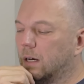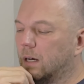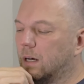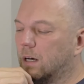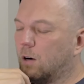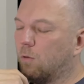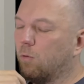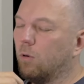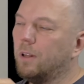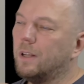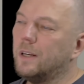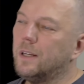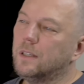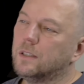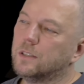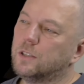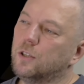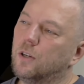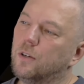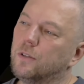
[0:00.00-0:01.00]
Quality
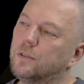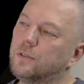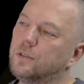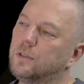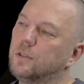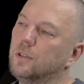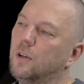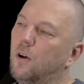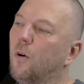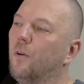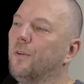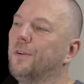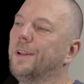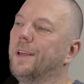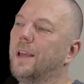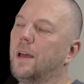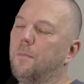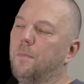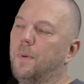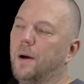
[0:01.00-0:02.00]
is not
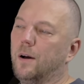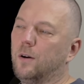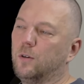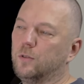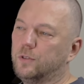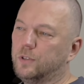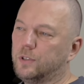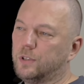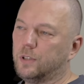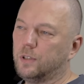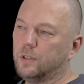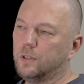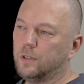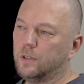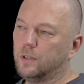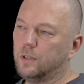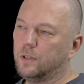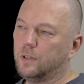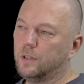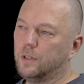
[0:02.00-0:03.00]
only about
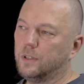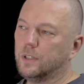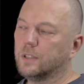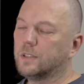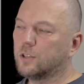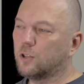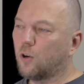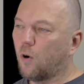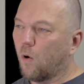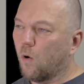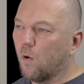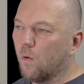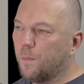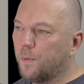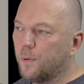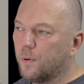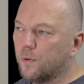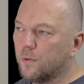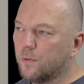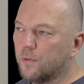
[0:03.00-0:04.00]
the scope.
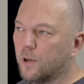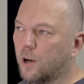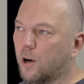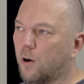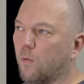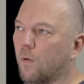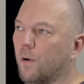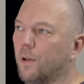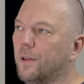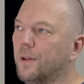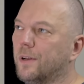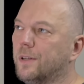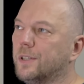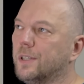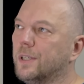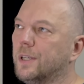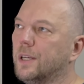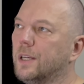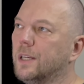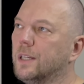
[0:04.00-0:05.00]
The
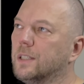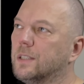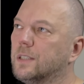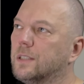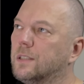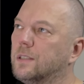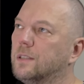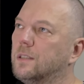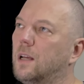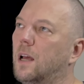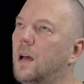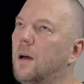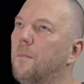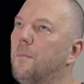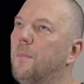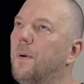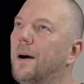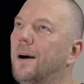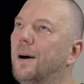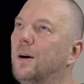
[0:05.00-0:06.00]
quality is
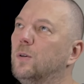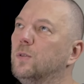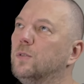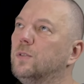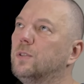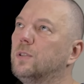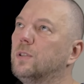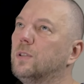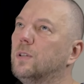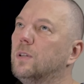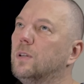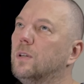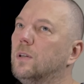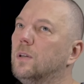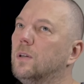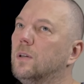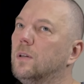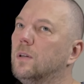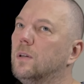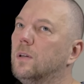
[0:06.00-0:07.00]
about,
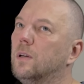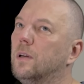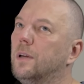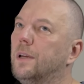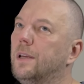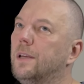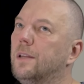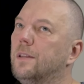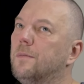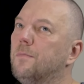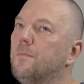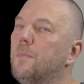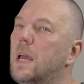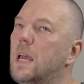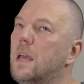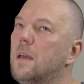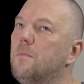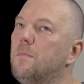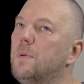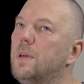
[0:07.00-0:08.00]
it
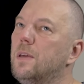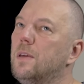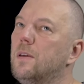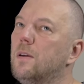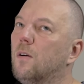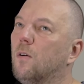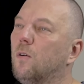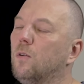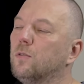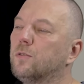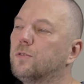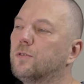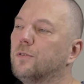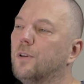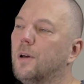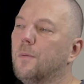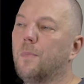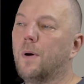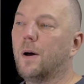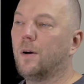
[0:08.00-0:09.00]
may be also
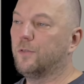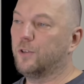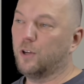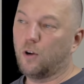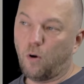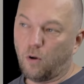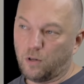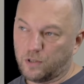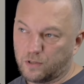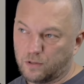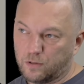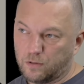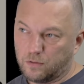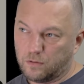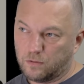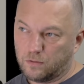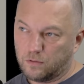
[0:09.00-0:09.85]
about the cost.